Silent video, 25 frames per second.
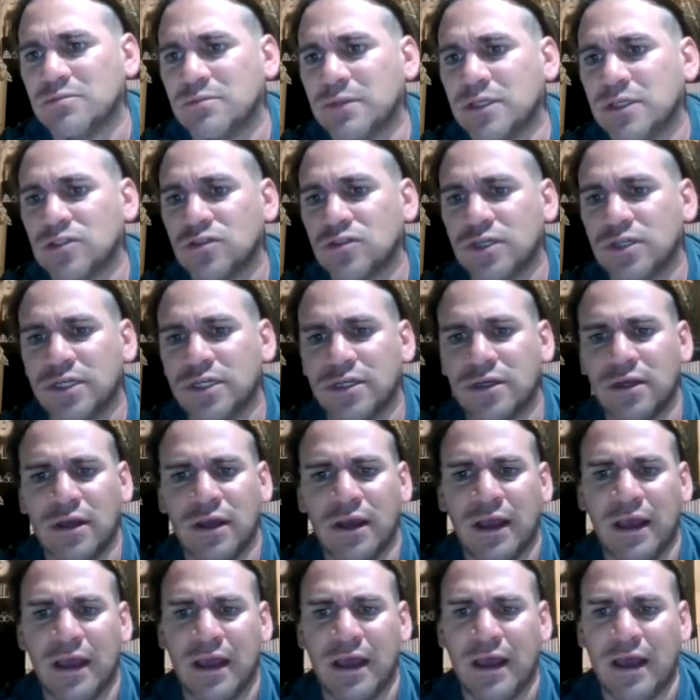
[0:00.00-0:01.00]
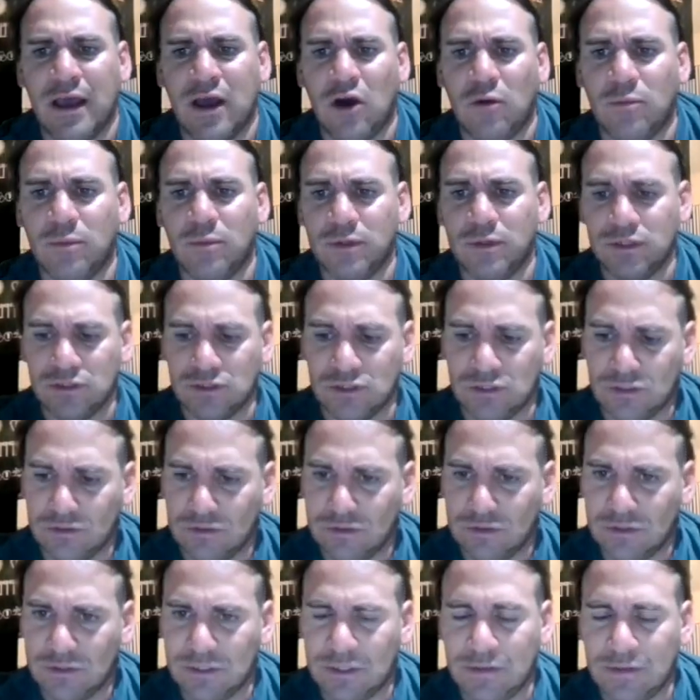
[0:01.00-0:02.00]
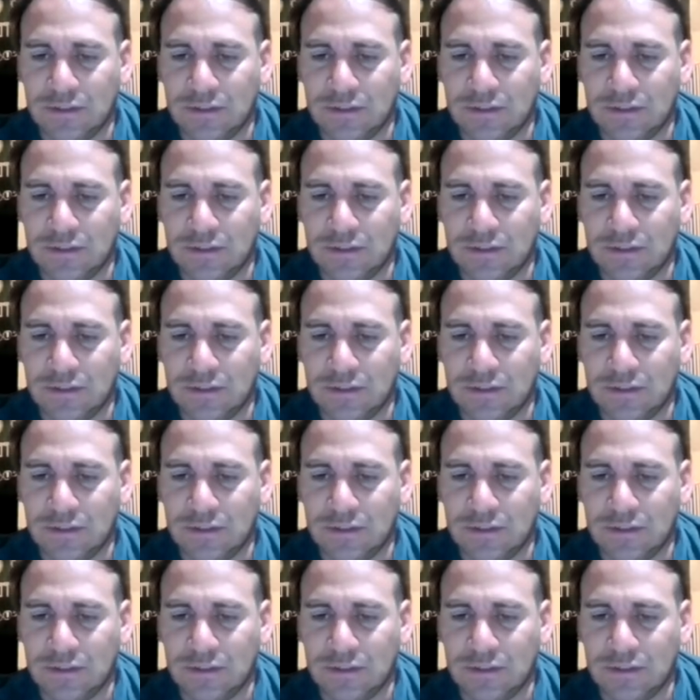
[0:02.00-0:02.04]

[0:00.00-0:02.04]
measuring, helping your student.